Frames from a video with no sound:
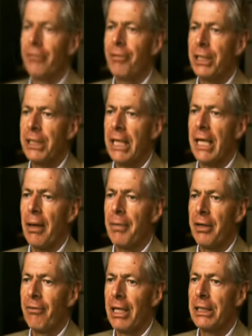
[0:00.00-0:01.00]
of fixed income
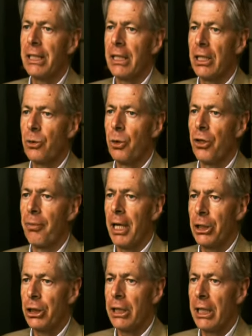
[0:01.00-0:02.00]
investing that's worth
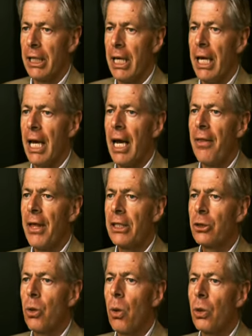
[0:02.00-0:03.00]
mentioning, and
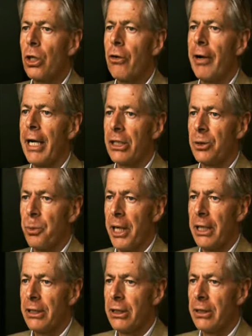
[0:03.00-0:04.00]
that's called credit
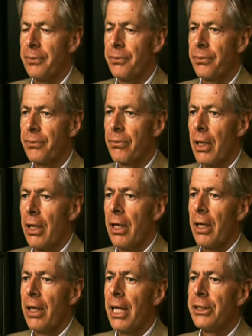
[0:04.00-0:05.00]
spreads.
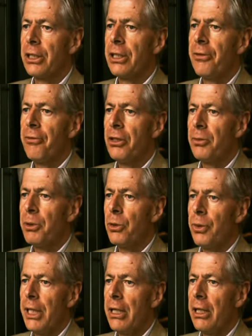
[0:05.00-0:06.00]
There's a difference
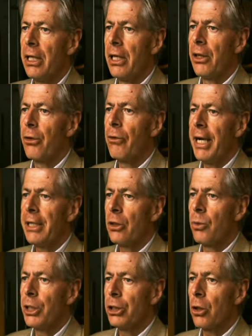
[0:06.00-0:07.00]
between the rate at
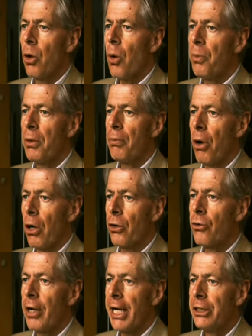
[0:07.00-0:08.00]
which a corporate
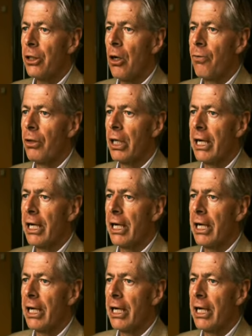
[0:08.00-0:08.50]
bond trades over a